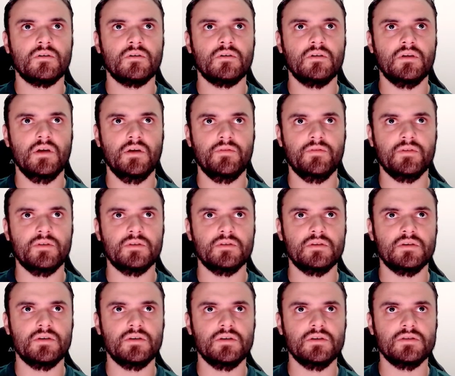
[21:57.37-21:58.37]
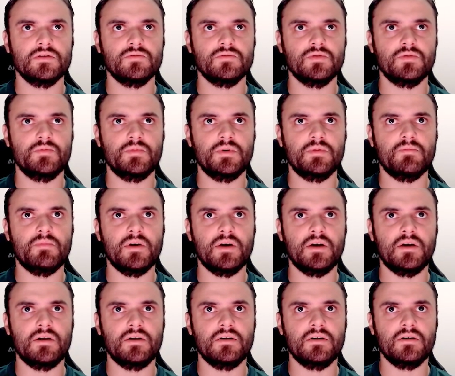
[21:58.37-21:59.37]
I think these would be
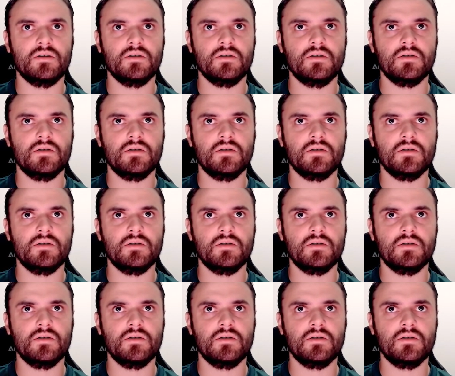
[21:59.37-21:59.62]
better.